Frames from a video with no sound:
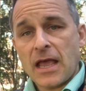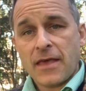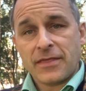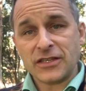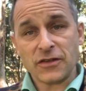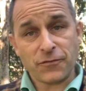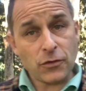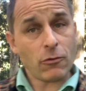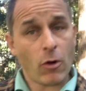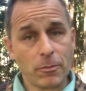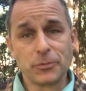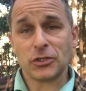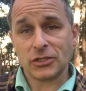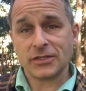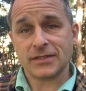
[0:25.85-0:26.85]
There's a few
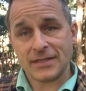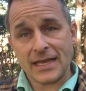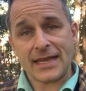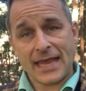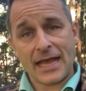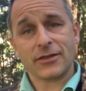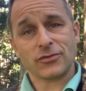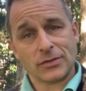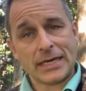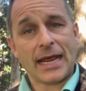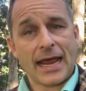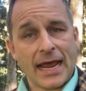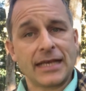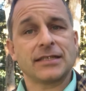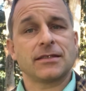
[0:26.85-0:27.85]
options that council now
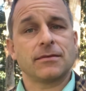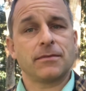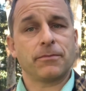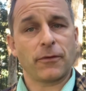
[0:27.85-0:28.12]
has